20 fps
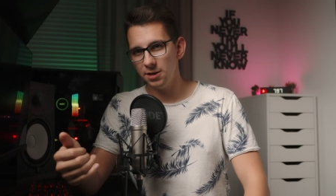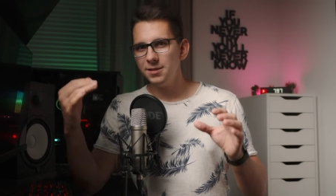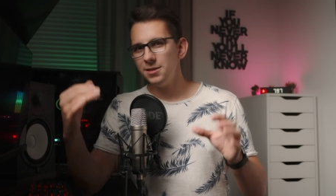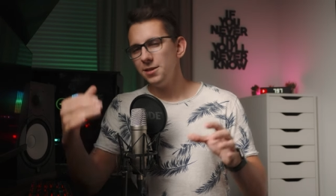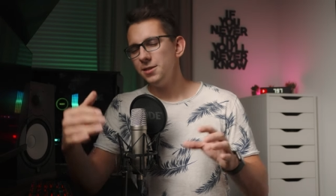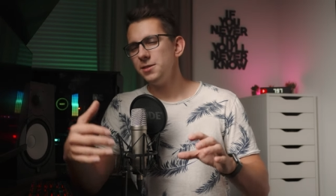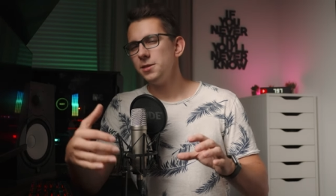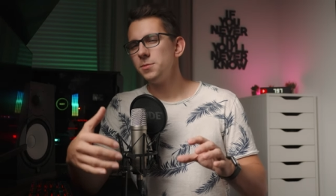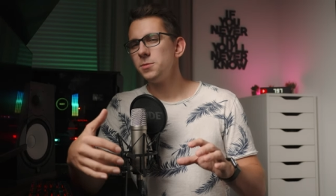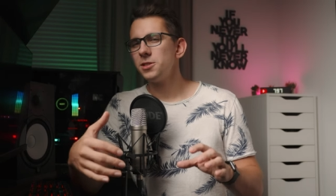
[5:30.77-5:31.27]

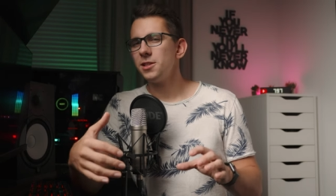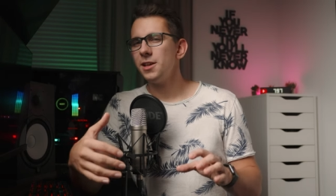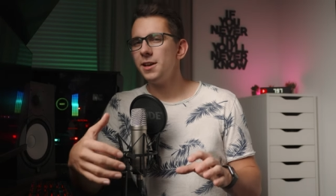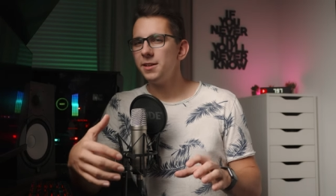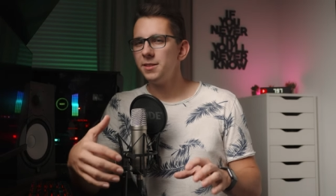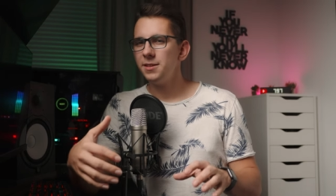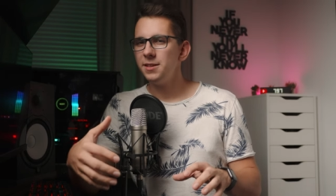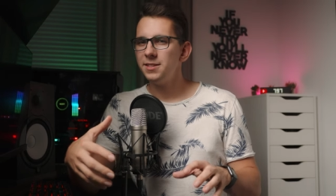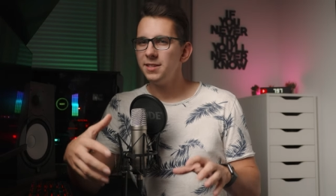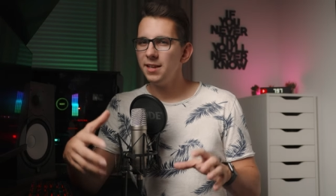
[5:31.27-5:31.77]
Systems
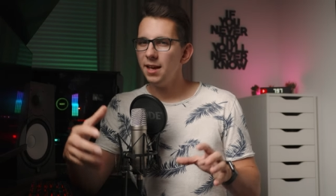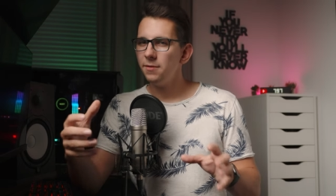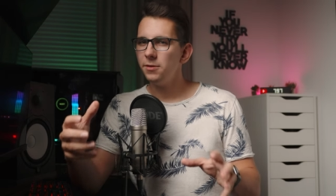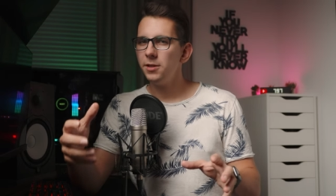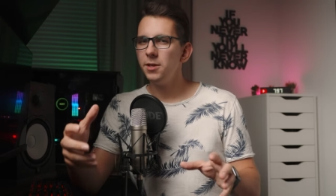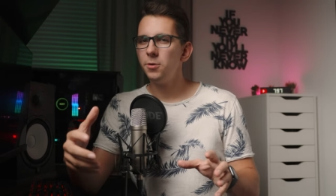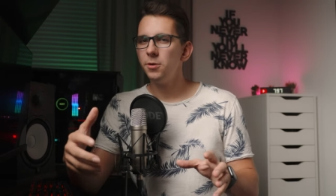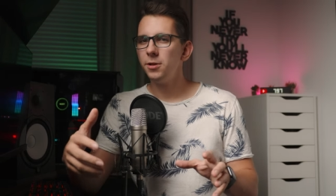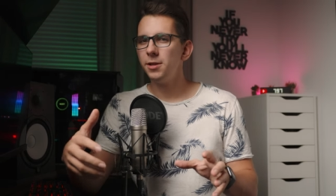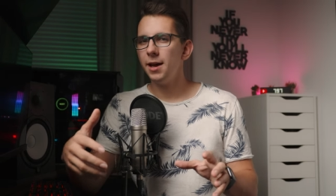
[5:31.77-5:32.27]
like these
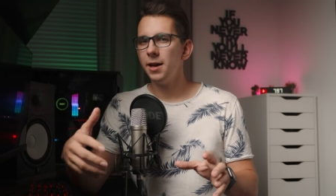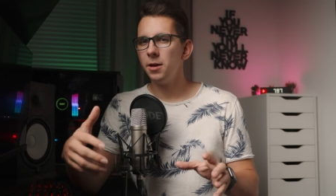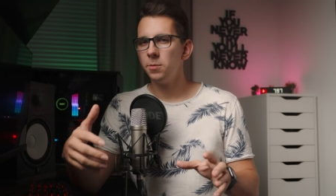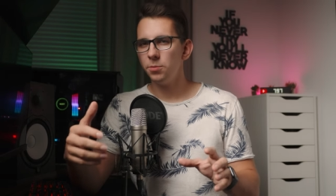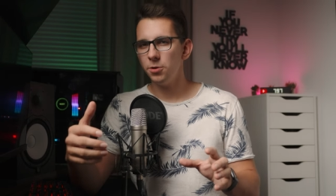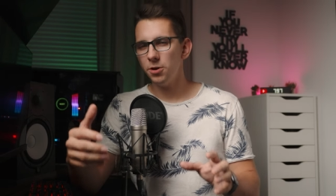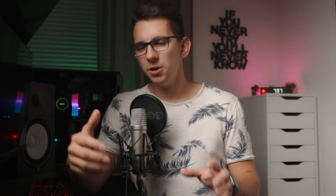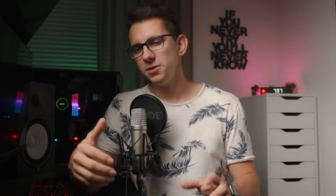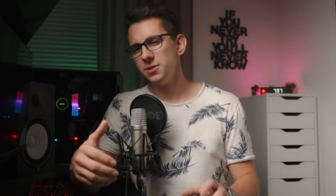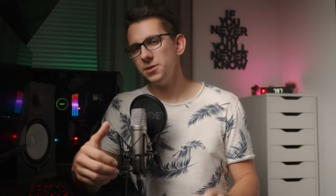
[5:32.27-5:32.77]
heavily rely on
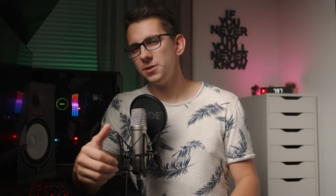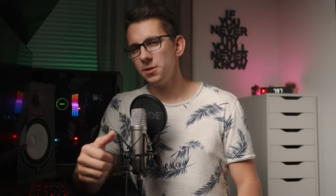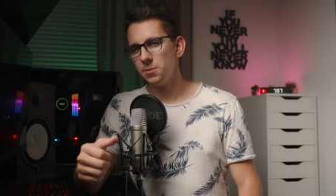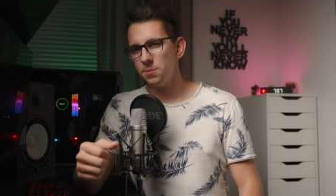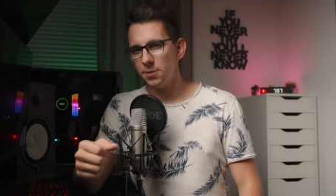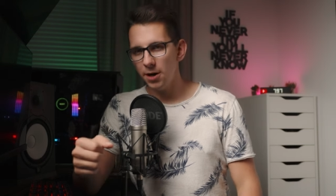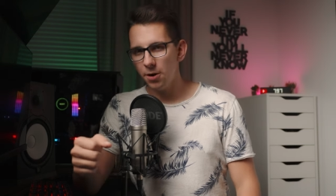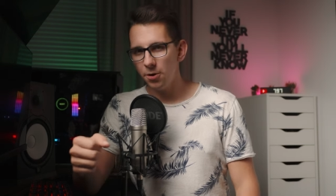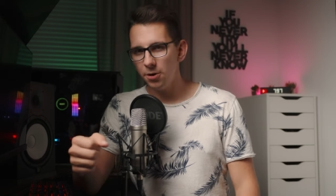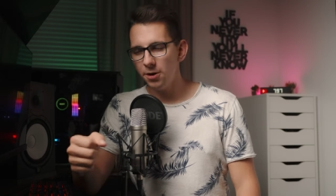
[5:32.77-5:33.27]
processing
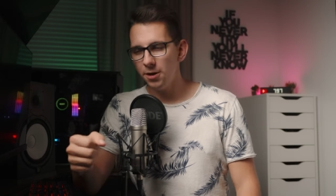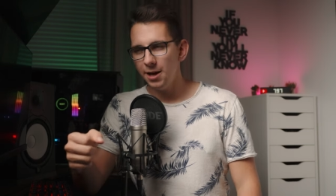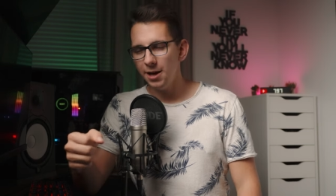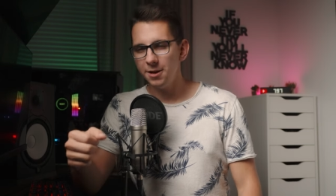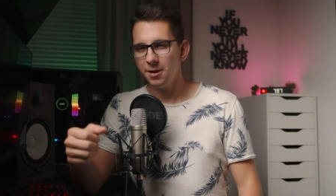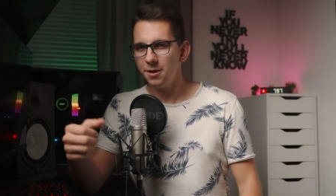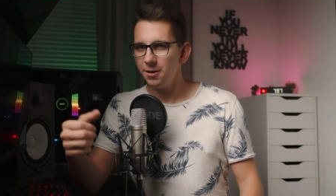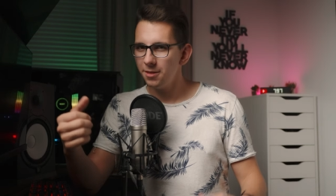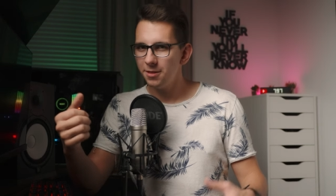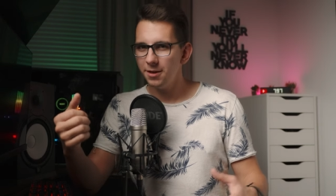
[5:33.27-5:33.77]
power
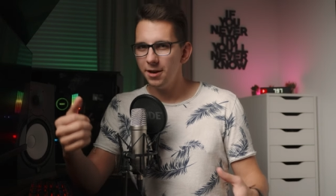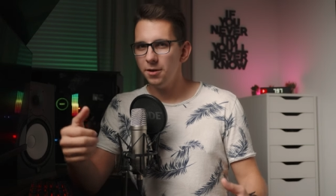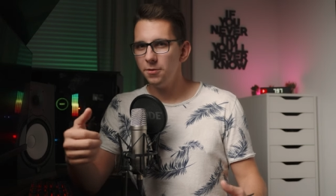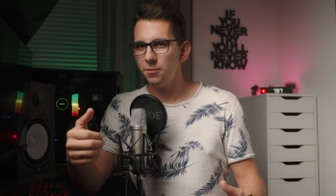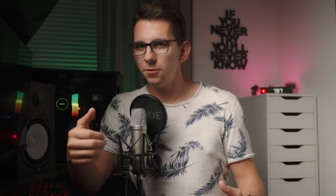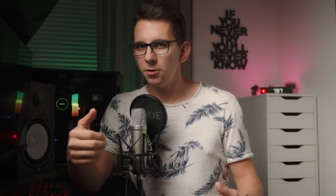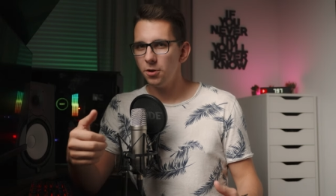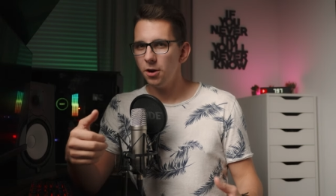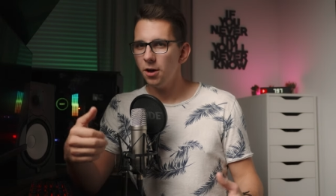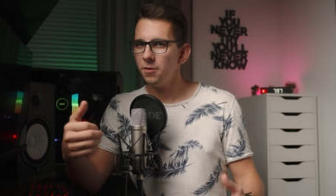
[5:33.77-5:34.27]
and are
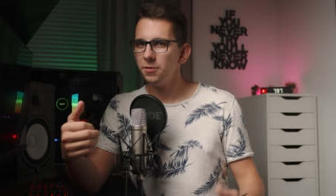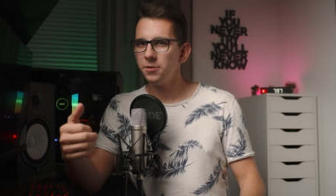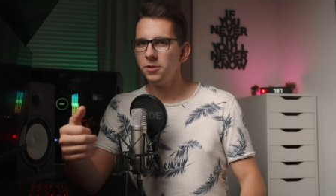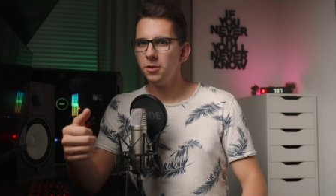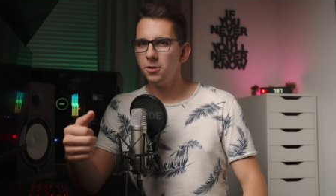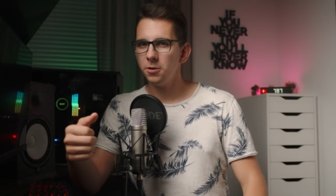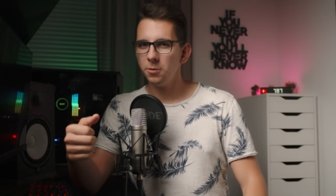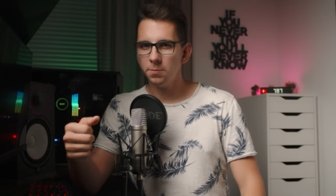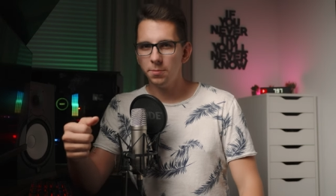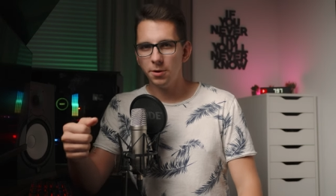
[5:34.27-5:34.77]
therefore often
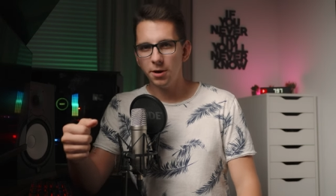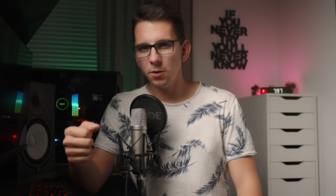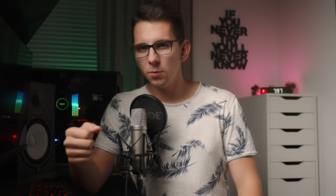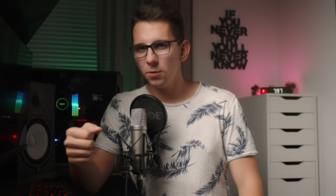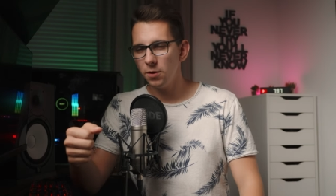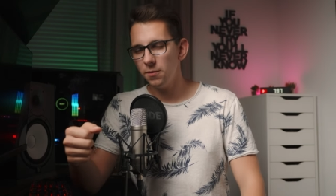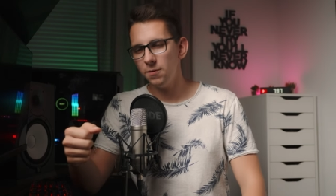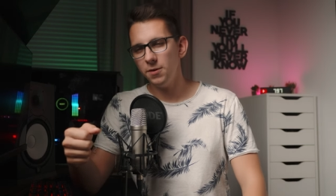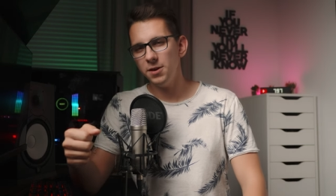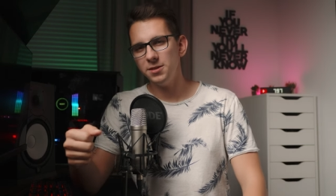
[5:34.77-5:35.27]
not on par
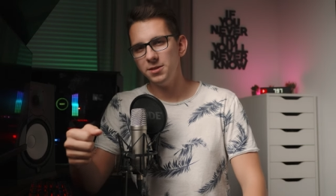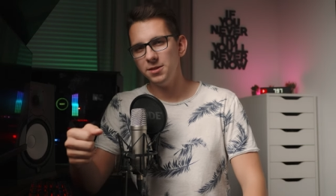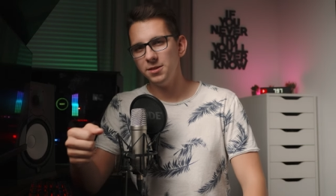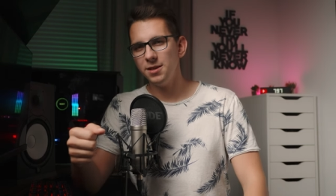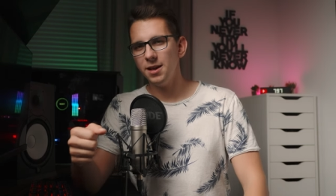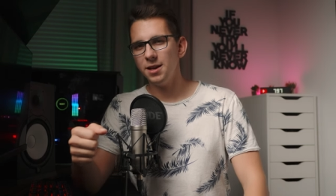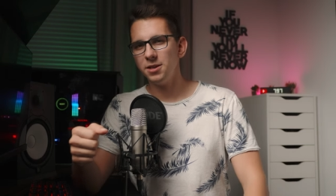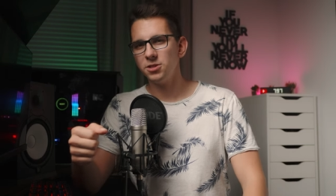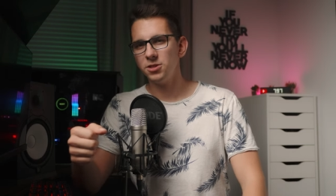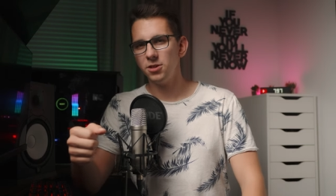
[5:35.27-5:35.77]
with phase
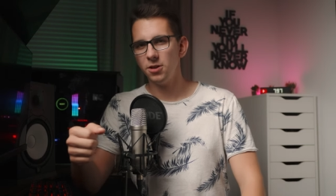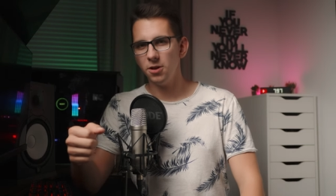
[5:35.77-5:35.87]
detection